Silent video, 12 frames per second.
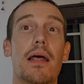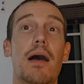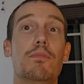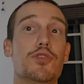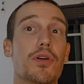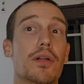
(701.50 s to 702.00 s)

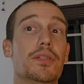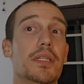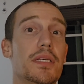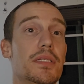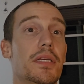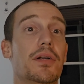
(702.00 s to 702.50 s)
I'm drawn to
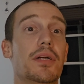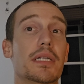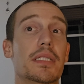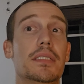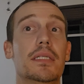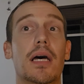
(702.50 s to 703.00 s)
these
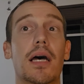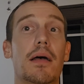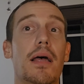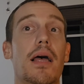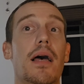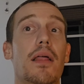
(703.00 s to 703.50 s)
theories
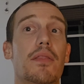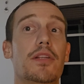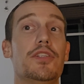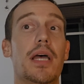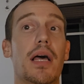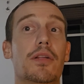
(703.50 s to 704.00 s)

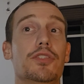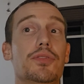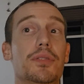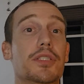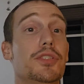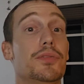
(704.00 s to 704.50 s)
that
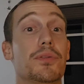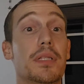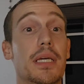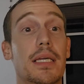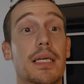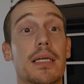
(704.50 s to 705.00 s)
challenge traditional
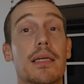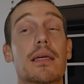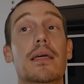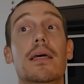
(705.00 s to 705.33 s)
thinking